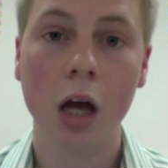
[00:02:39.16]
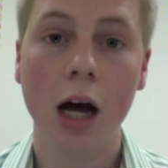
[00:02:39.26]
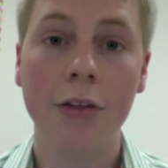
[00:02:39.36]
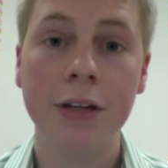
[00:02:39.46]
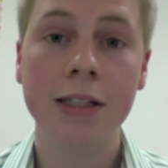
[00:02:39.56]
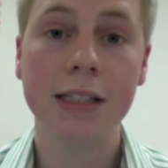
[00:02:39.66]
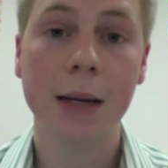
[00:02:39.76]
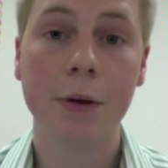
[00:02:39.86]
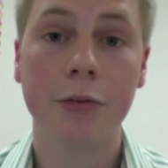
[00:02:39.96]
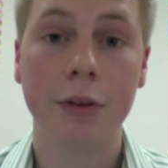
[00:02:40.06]
A thesis
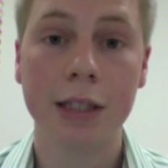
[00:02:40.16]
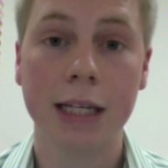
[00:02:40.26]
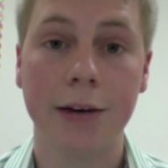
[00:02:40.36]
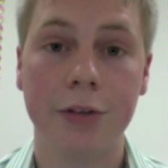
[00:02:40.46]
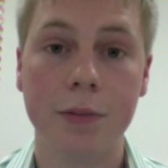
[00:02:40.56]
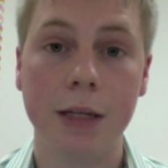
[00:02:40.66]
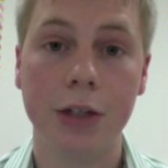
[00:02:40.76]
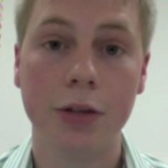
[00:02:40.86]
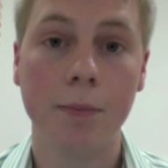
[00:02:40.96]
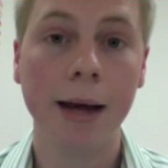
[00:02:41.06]
statement for this kind of
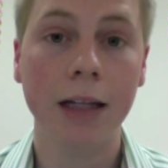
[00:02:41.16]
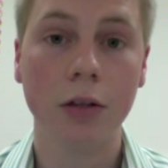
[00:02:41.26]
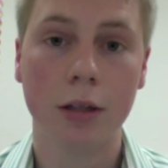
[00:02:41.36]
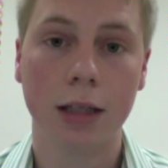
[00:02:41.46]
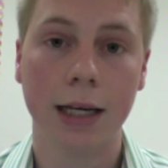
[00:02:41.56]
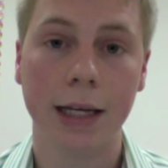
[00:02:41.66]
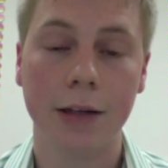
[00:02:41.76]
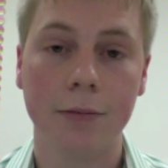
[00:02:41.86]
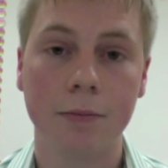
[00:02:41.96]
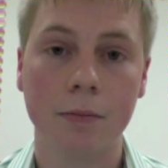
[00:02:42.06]
speech might look
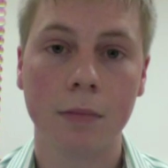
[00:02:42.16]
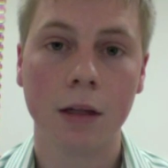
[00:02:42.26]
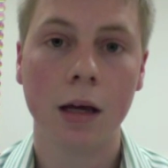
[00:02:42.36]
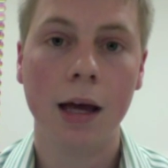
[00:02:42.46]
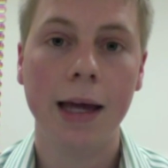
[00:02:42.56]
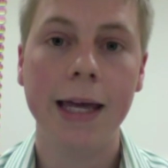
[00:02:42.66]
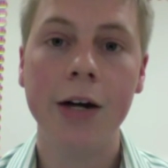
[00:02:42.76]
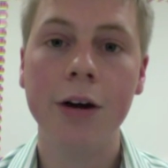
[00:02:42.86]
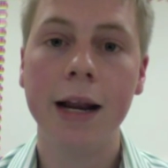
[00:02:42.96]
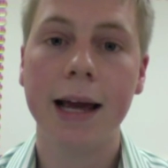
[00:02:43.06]
like,
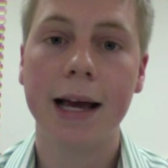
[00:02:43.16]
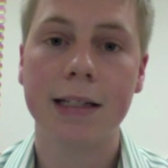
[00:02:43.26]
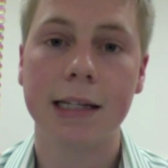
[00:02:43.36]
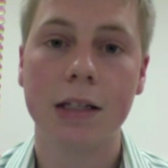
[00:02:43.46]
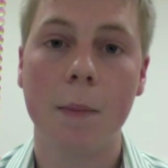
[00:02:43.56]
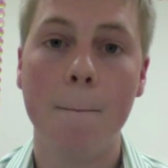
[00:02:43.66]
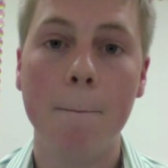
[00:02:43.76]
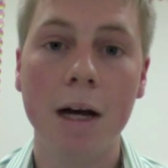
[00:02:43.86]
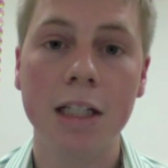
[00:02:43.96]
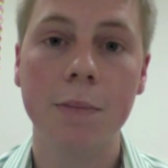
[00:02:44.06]
internet access
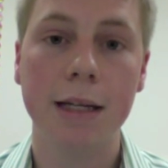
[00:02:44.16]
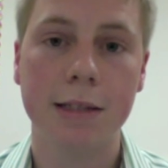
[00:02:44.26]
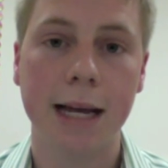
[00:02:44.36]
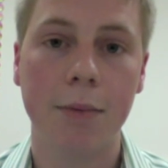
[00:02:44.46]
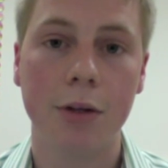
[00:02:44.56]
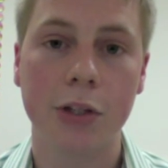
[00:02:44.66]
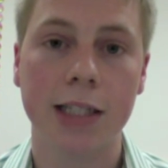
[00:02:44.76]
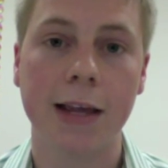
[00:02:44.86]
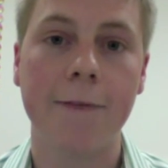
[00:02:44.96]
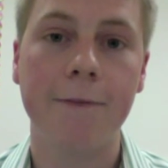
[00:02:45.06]
must be established
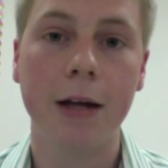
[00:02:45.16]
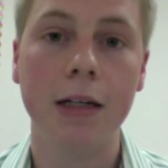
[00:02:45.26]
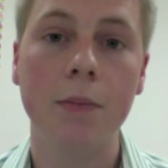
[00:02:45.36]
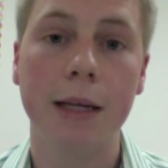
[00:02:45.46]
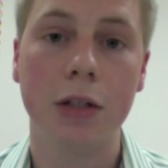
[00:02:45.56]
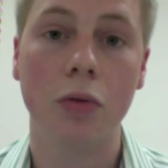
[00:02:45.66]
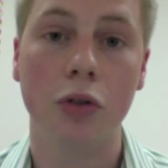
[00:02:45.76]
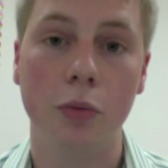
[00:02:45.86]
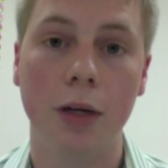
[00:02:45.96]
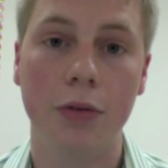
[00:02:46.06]
as a fundamental
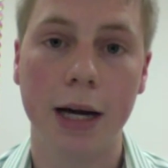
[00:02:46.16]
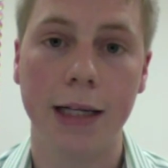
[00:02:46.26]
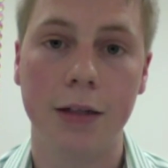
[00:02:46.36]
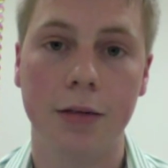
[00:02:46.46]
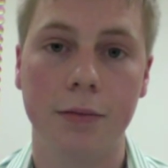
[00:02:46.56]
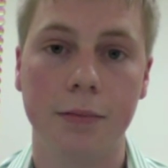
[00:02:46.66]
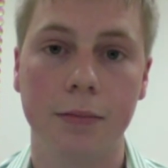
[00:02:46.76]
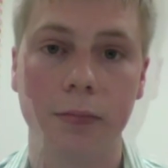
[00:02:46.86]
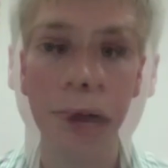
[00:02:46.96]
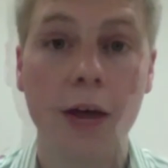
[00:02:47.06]
human right.
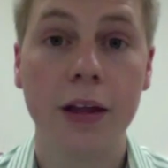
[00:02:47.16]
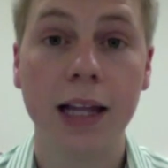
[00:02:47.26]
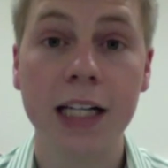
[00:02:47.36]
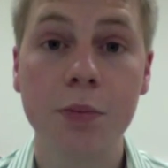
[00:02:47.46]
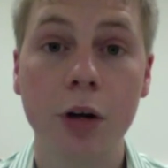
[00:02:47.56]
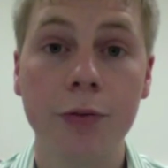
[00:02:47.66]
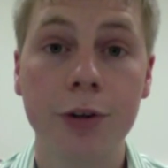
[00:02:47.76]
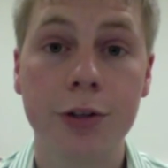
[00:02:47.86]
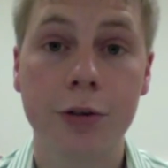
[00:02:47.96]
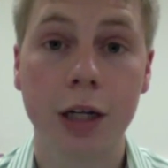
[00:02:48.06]
The last part of your
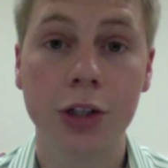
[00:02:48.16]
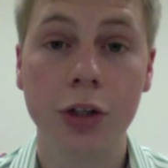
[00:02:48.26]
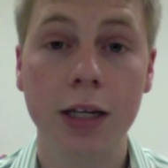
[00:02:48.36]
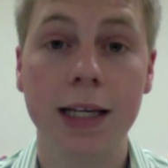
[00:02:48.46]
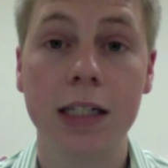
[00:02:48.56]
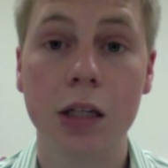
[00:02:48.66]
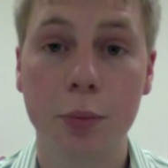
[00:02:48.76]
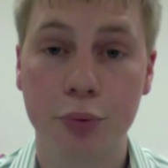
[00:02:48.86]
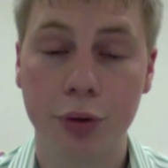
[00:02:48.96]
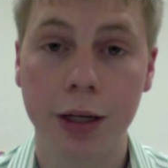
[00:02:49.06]
introduction is the
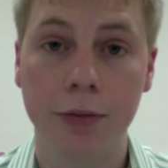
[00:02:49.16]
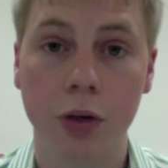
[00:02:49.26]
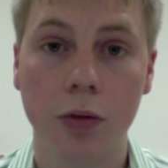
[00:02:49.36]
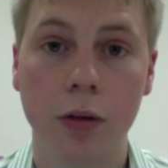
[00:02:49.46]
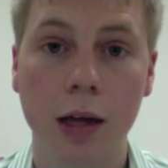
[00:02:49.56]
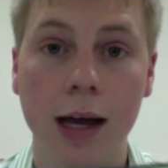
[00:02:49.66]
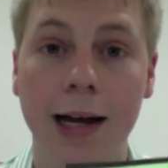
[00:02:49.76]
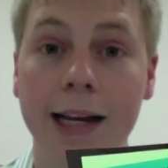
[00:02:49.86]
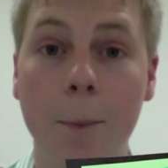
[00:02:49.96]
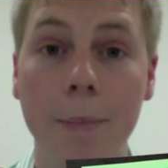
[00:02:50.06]
preview.
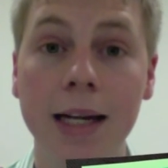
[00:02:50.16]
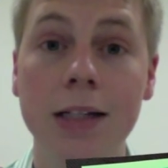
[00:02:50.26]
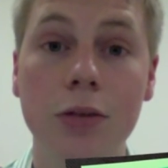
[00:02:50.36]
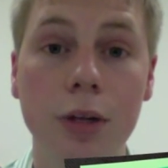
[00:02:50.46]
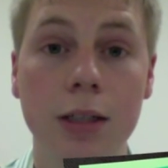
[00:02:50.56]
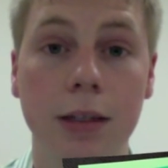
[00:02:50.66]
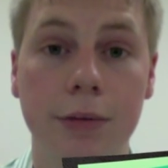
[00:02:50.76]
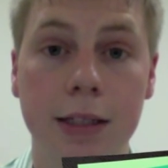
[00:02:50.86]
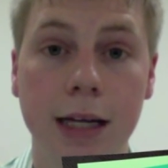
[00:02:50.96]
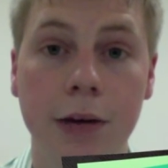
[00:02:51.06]
Now, many students leave
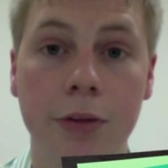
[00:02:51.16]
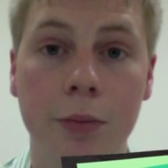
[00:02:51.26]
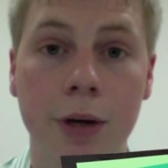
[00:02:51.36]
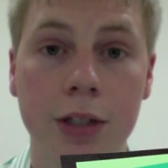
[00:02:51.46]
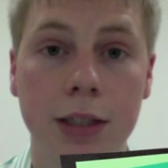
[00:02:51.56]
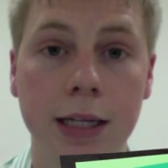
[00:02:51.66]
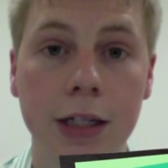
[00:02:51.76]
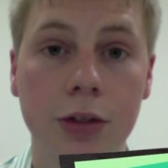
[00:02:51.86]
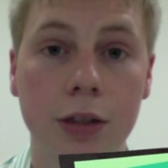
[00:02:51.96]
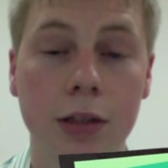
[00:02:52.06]
this out of their
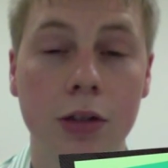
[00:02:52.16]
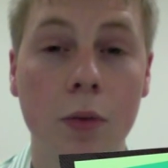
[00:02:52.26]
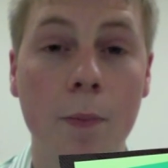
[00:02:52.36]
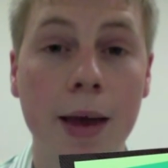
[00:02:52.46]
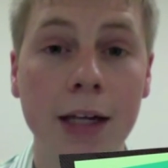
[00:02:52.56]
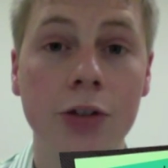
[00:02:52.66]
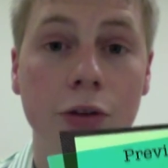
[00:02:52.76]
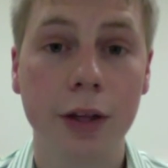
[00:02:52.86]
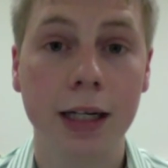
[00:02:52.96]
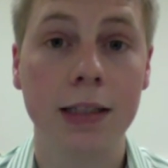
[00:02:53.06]
presentation, so make
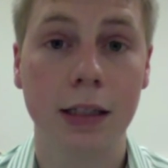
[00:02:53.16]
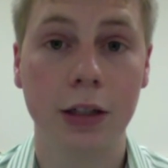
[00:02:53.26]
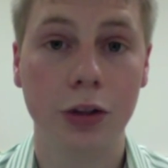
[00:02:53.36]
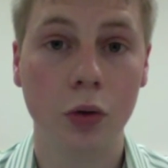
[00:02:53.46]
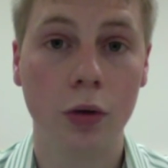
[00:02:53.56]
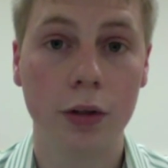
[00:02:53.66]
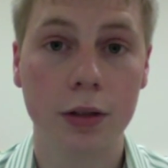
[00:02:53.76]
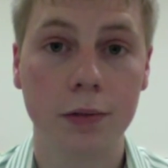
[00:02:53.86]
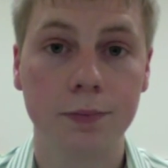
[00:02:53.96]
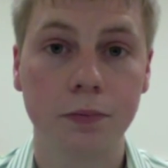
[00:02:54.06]
sure that it's in yours.